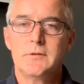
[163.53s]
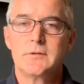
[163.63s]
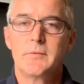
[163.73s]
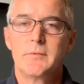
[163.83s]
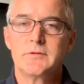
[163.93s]

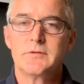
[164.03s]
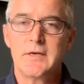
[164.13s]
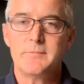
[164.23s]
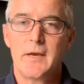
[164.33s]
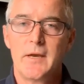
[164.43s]
some of the
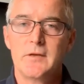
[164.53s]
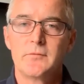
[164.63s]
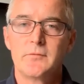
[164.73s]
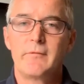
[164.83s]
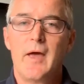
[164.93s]
stress
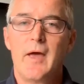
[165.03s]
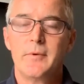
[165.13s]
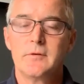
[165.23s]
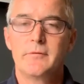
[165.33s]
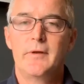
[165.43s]
mechanisms that have
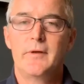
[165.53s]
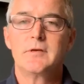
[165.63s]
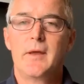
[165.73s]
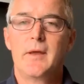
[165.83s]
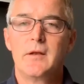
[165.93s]
happened, but
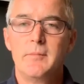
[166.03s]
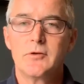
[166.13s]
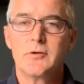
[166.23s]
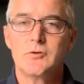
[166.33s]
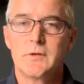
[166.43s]
fundamentally
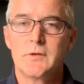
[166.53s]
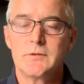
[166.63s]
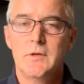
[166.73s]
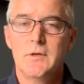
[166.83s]
make sure that